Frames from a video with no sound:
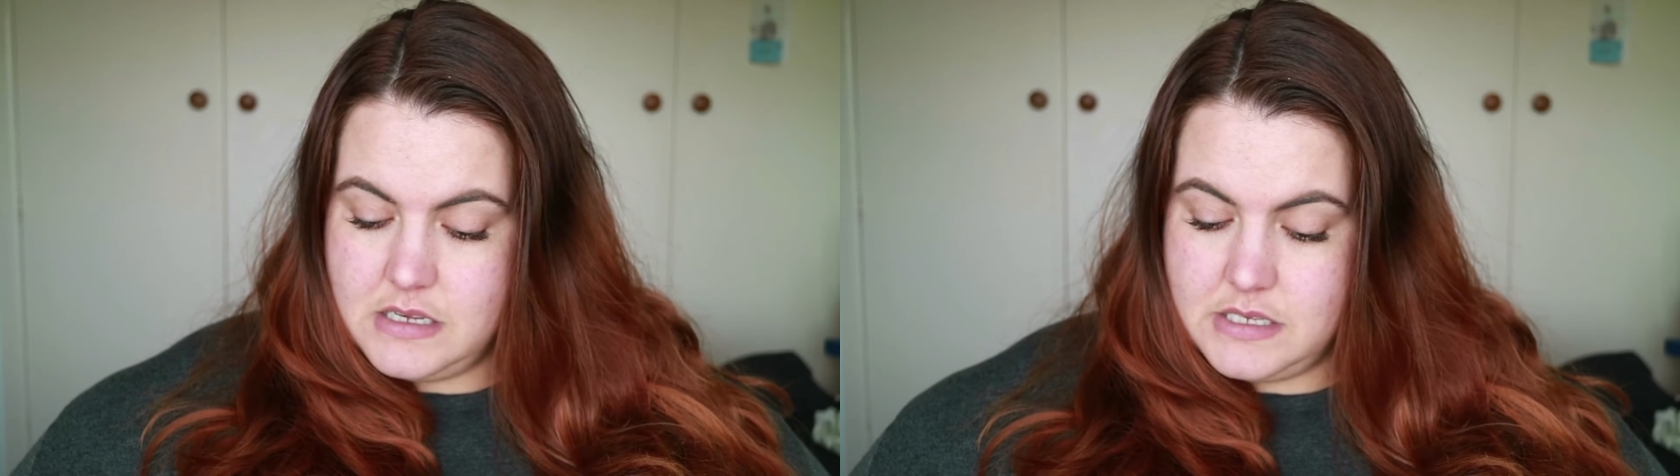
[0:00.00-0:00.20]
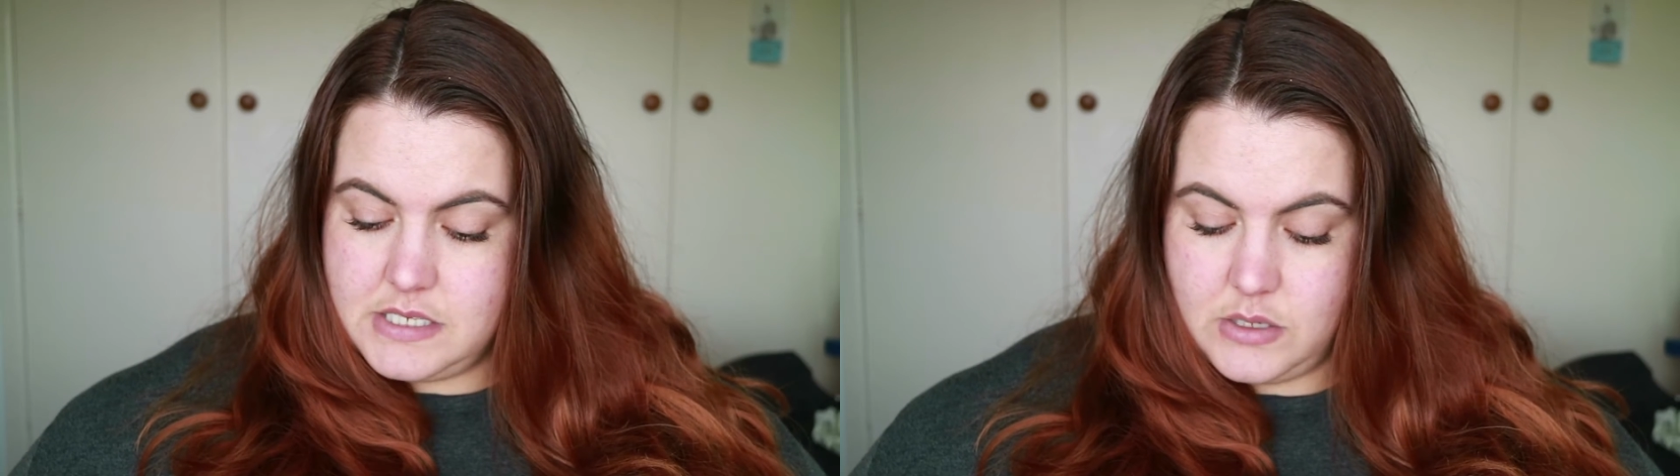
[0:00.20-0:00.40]

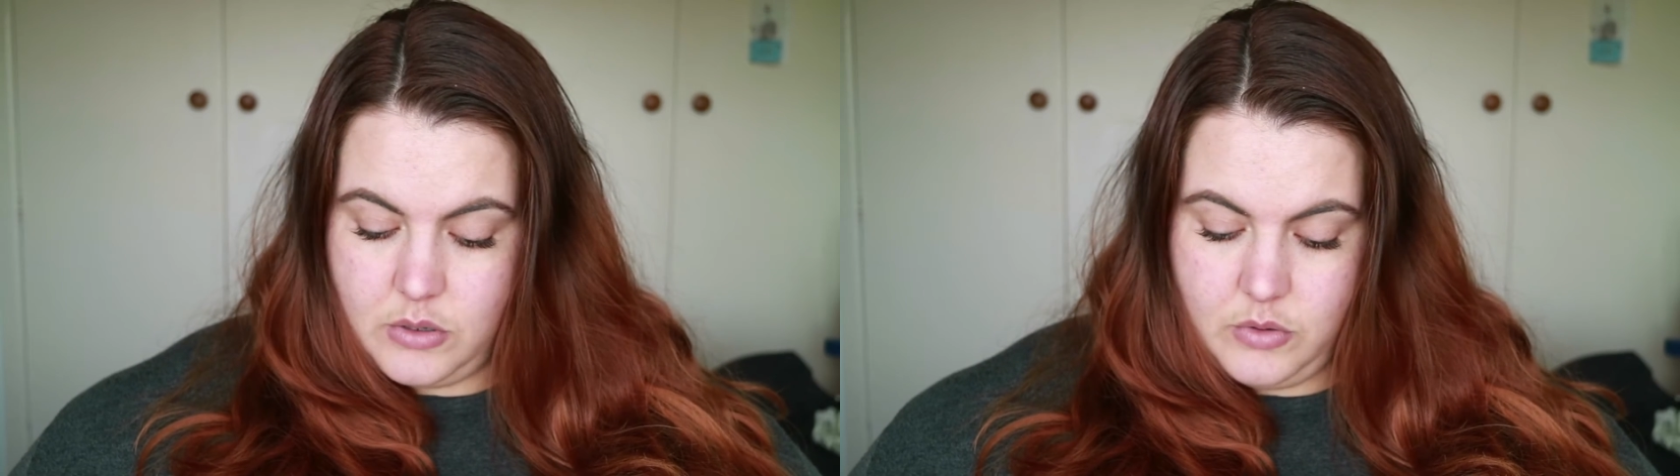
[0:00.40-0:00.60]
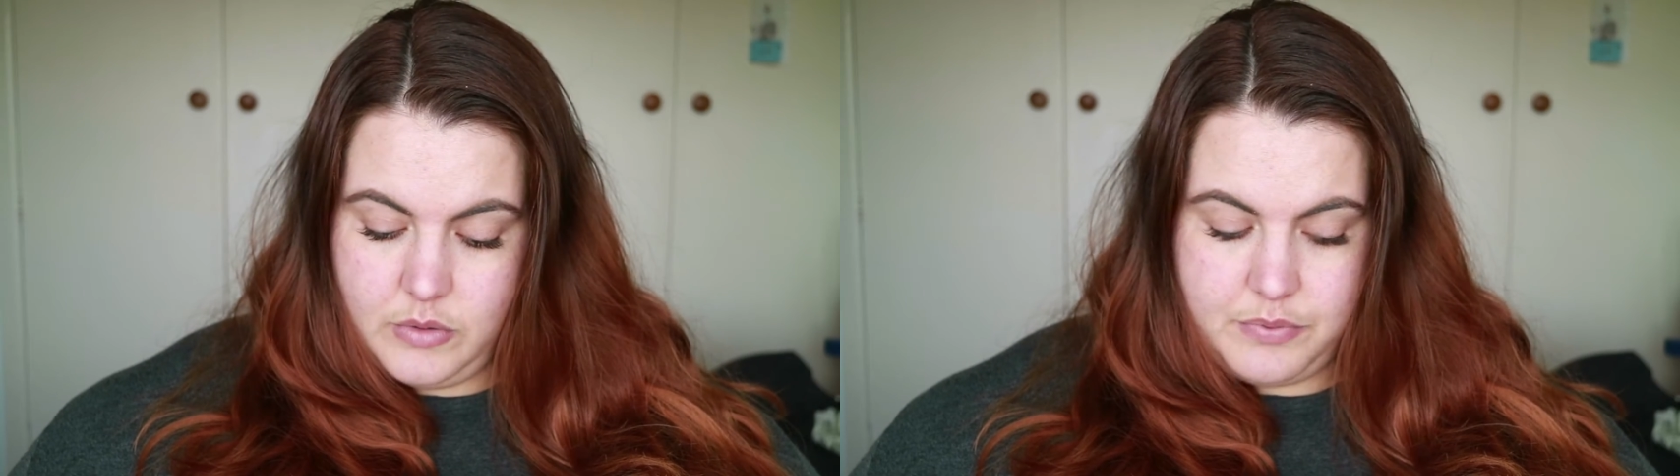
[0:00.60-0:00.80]

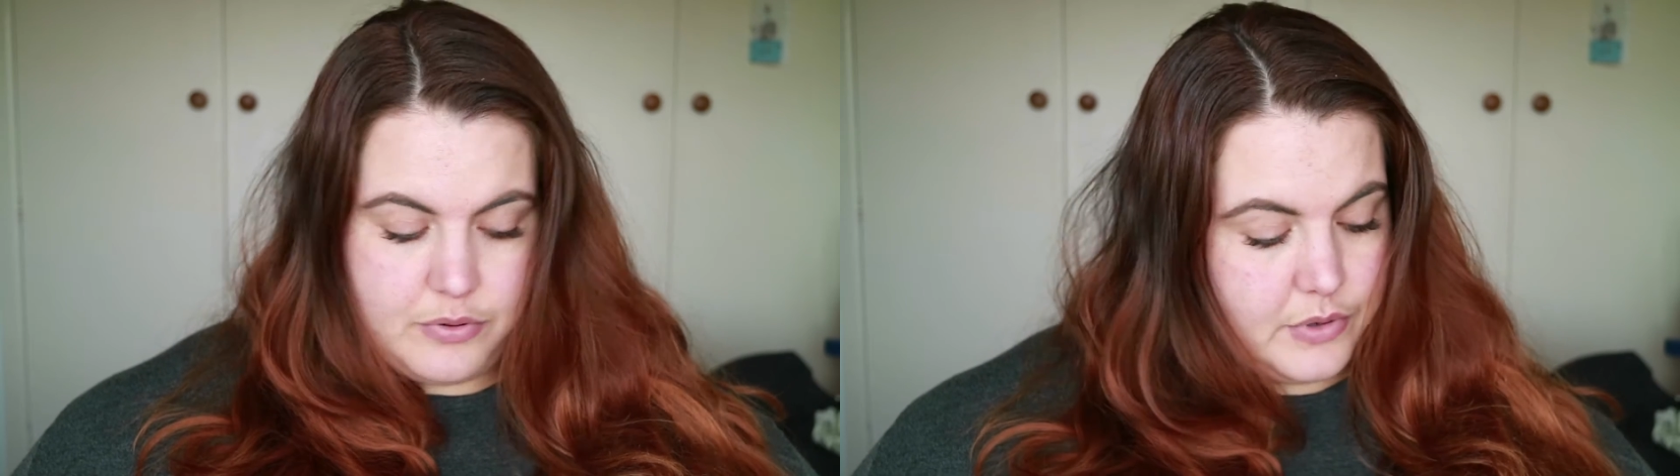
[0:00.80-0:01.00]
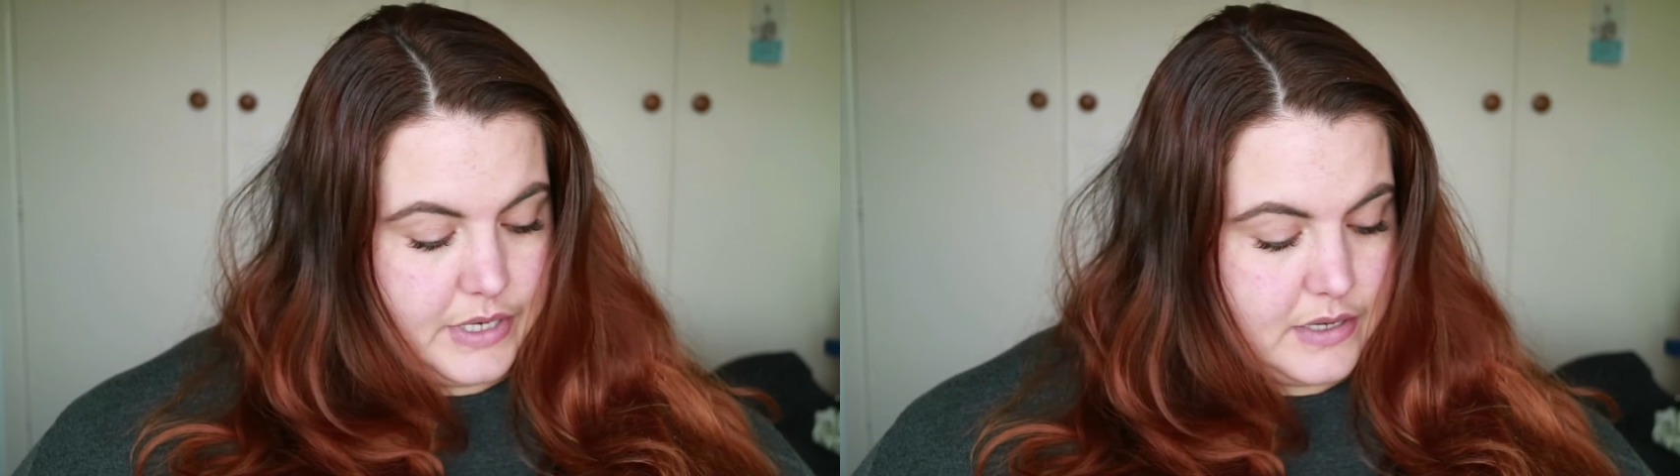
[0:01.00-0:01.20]
so
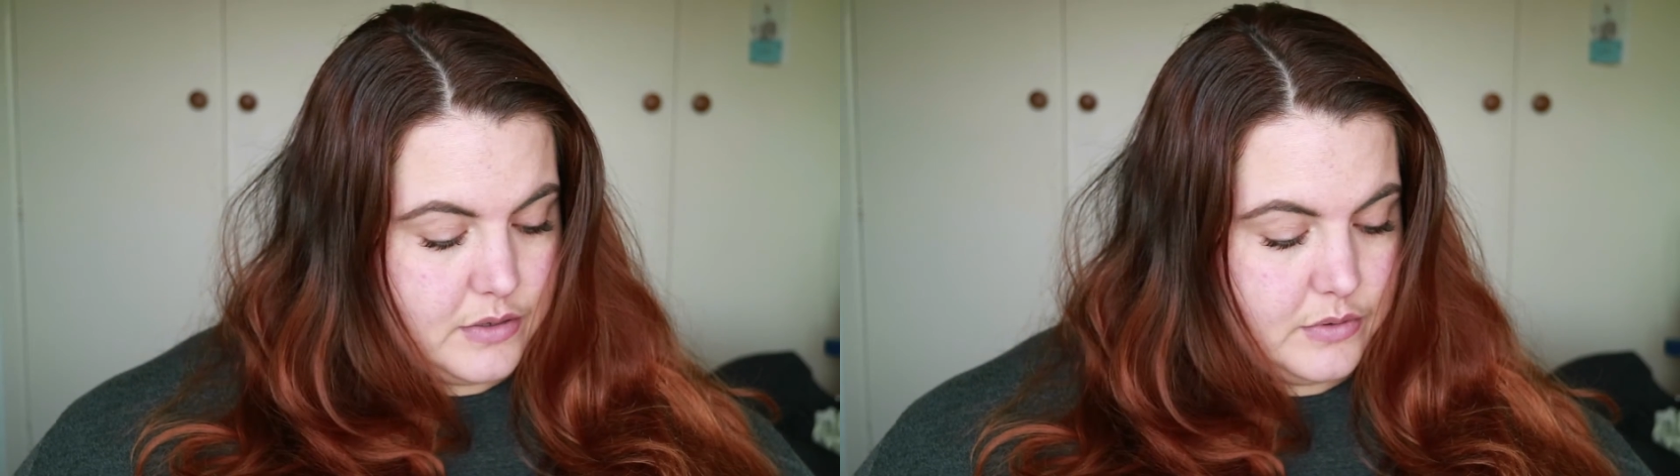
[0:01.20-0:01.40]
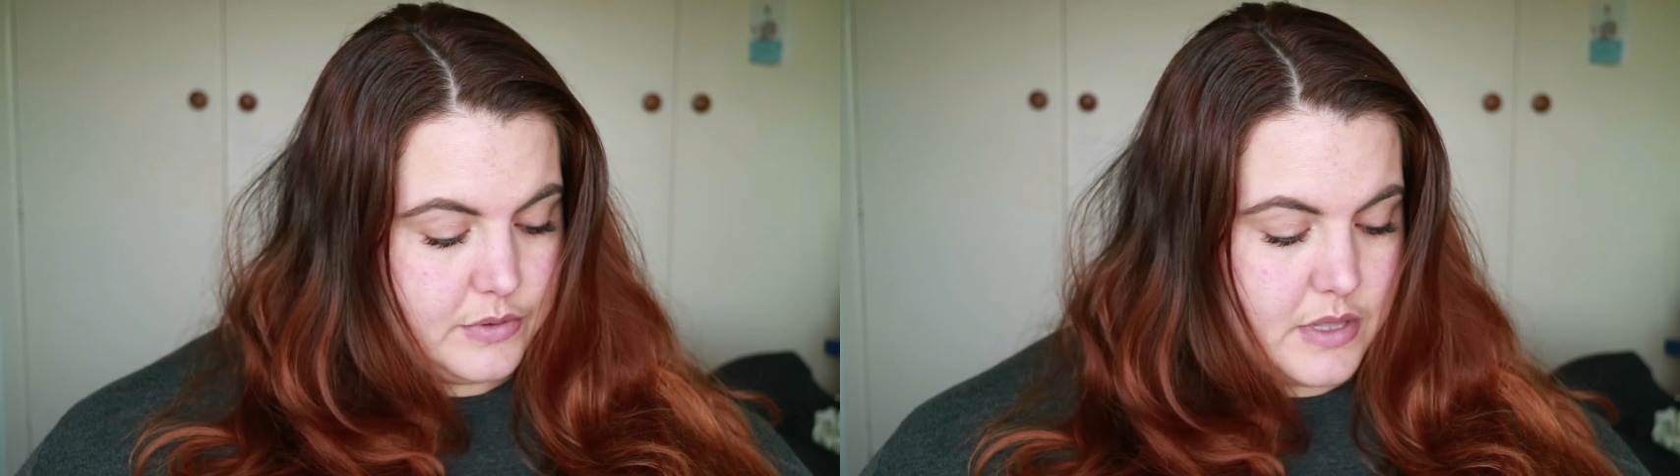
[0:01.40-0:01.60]
pretty
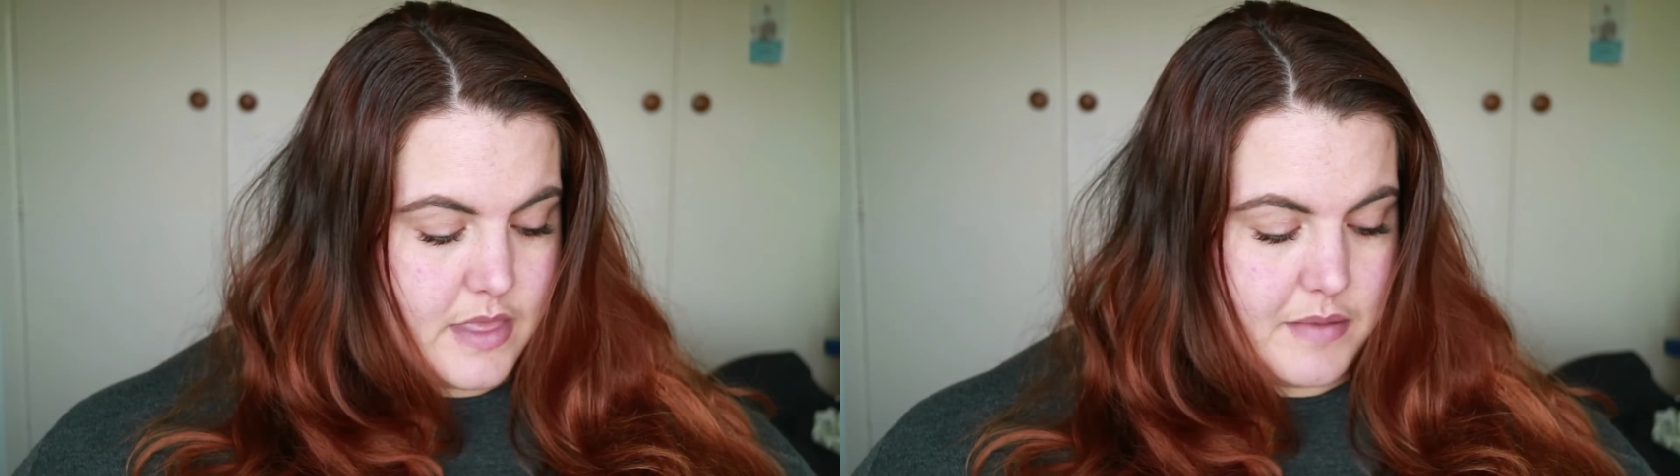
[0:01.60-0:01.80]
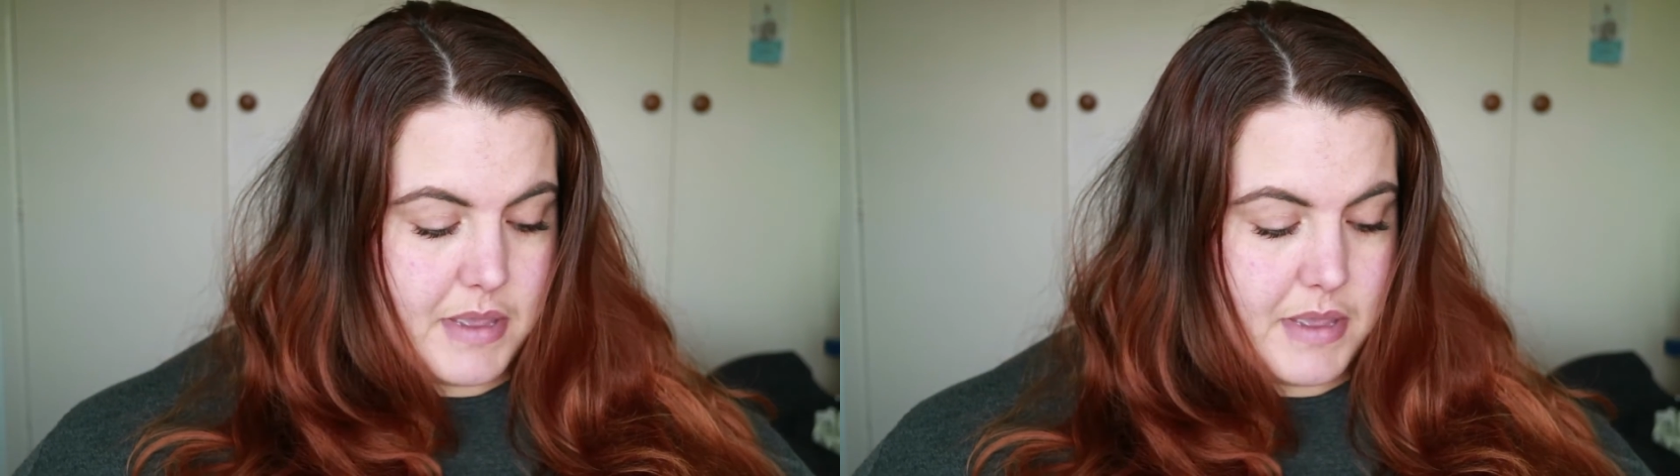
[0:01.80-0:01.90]
cool that they